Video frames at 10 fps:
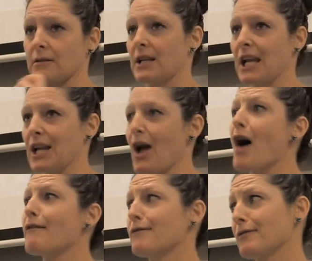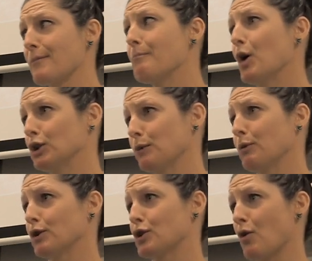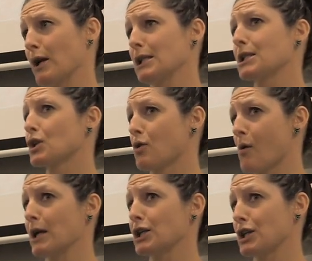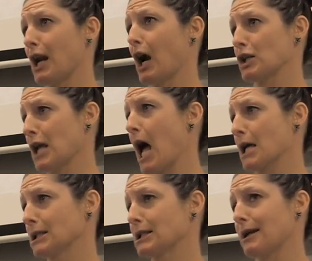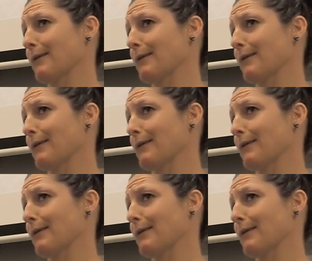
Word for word: Take a multiple choice questionnaire test.